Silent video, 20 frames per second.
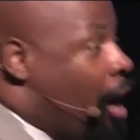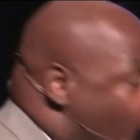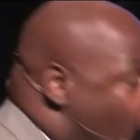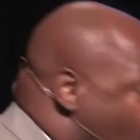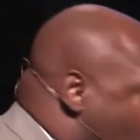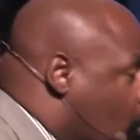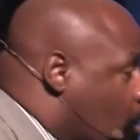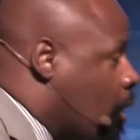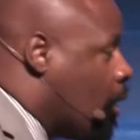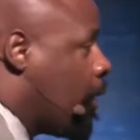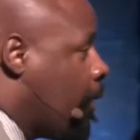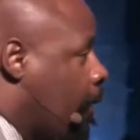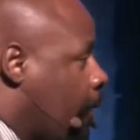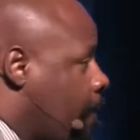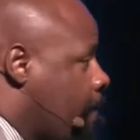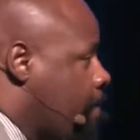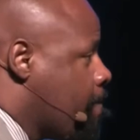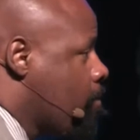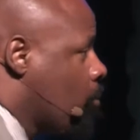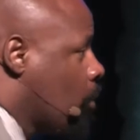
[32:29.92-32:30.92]
on.
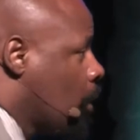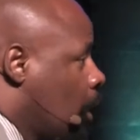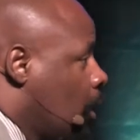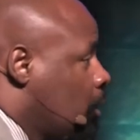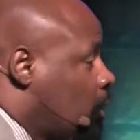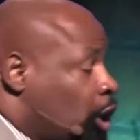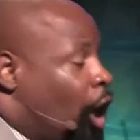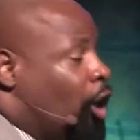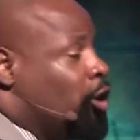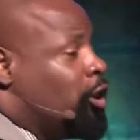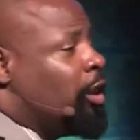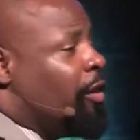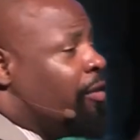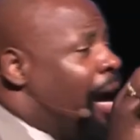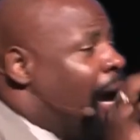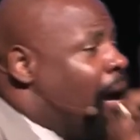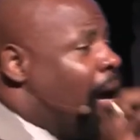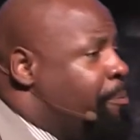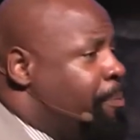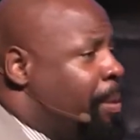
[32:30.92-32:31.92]
Joseph
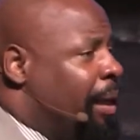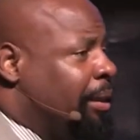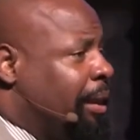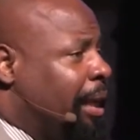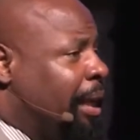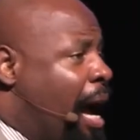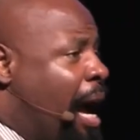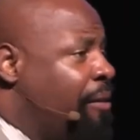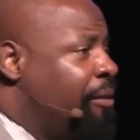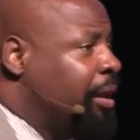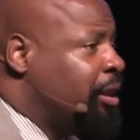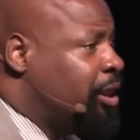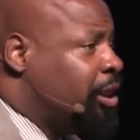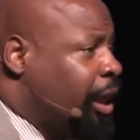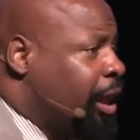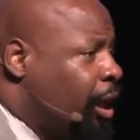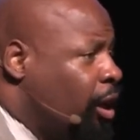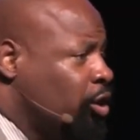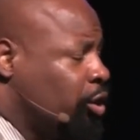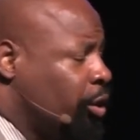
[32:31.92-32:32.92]
got busy having
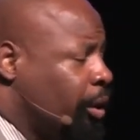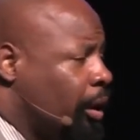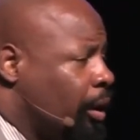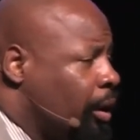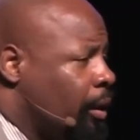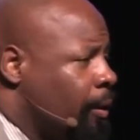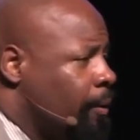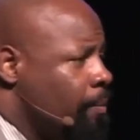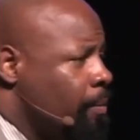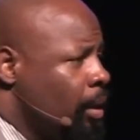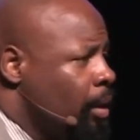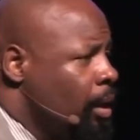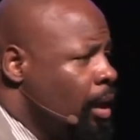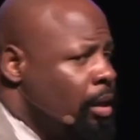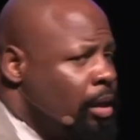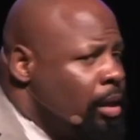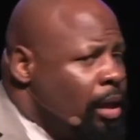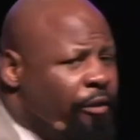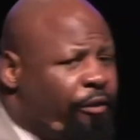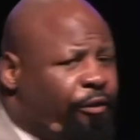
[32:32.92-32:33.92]
children.
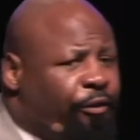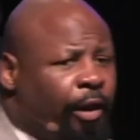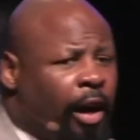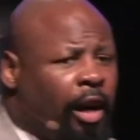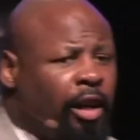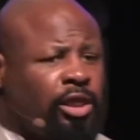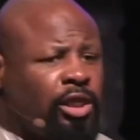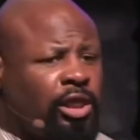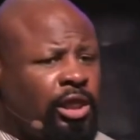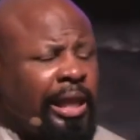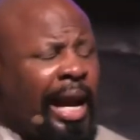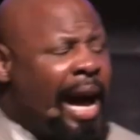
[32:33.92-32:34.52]
The first